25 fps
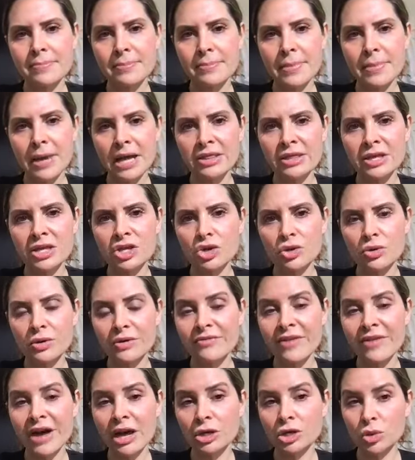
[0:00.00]
I think your
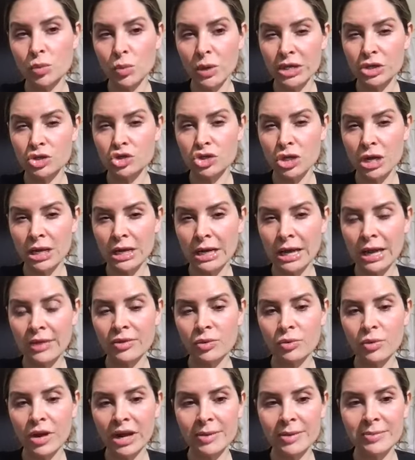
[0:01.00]
evaluation and the
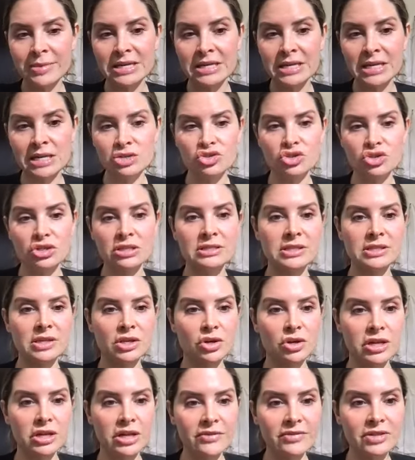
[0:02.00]
recommendations that
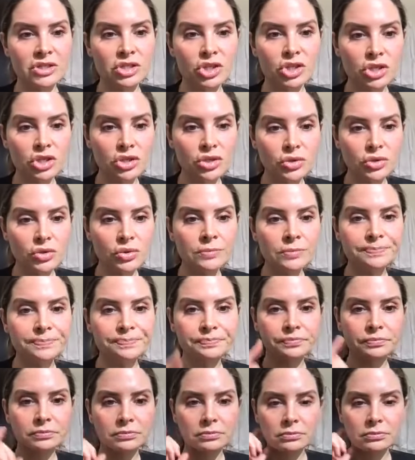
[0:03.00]
are given to you
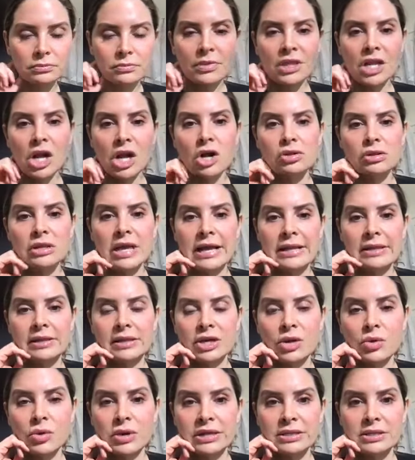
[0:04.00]
are likely
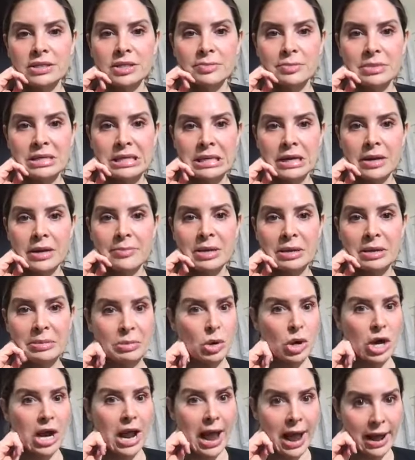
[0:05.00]
going to be a bit
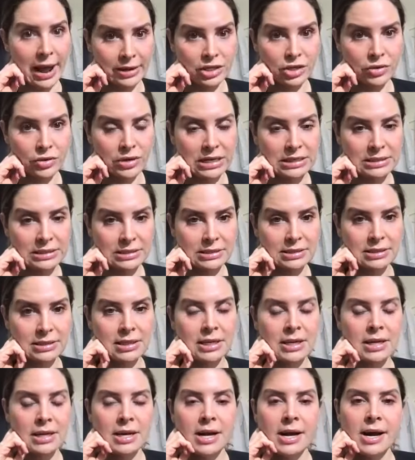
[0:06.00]
more accurate.
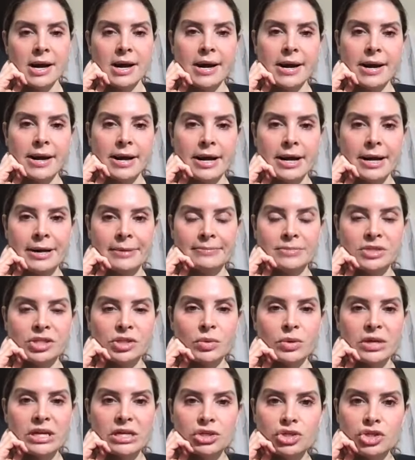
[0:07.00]

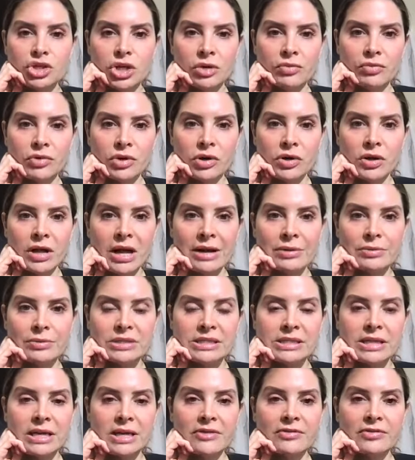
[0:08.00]
So in general, I would
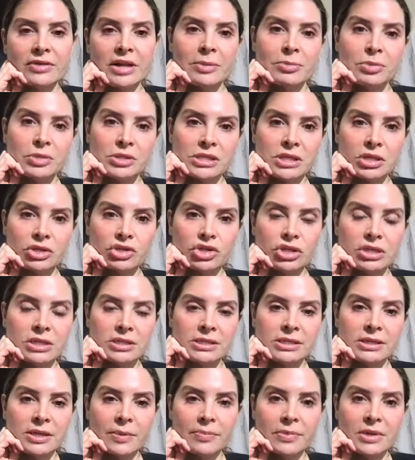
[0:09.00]
say if liposuction is
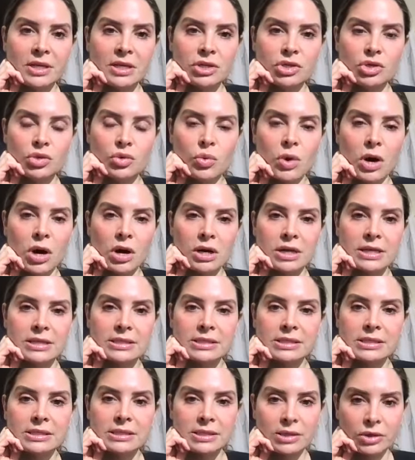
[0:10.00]
something you are
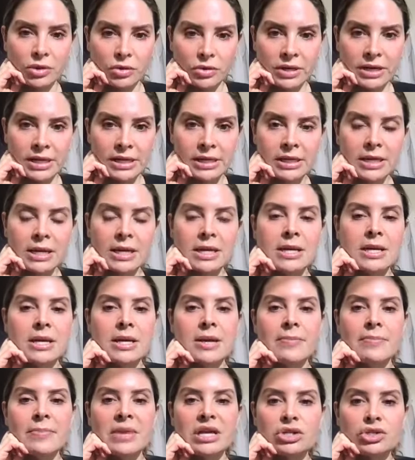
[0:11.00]
considering,
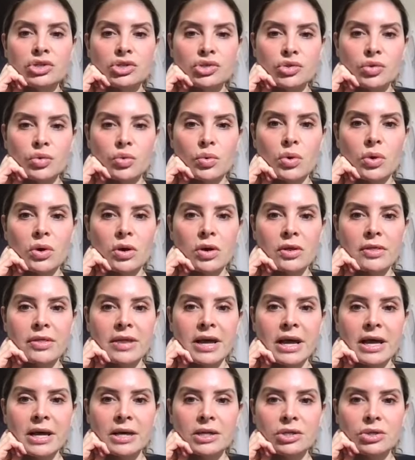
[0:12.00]
make sure
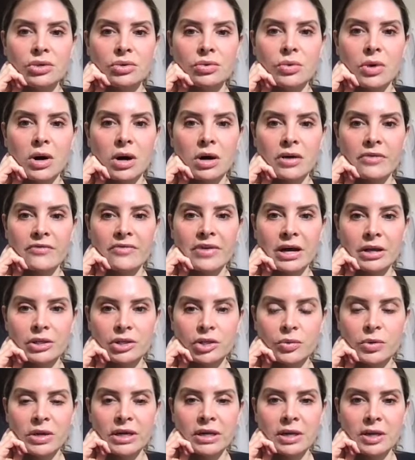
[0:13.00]
that you are
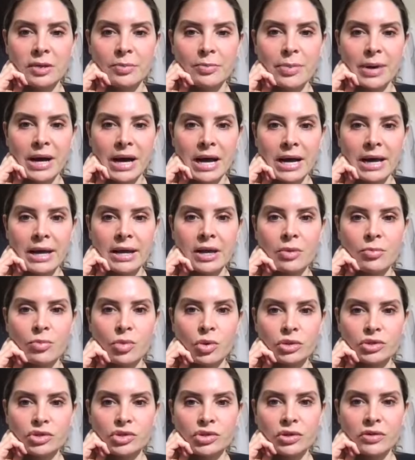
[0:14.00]
evaluated by a
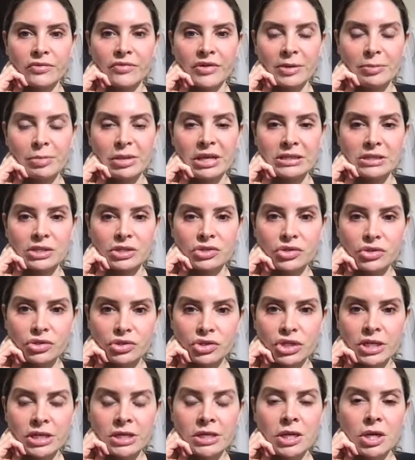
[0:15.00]
board certified plastic
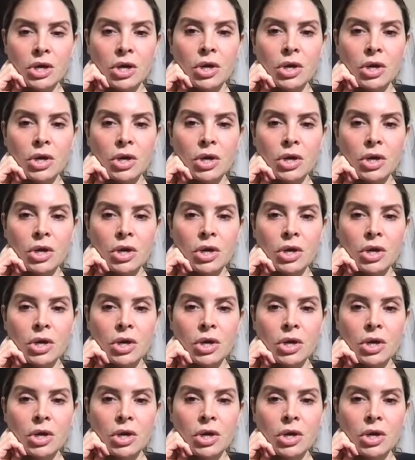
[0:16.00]
surgeon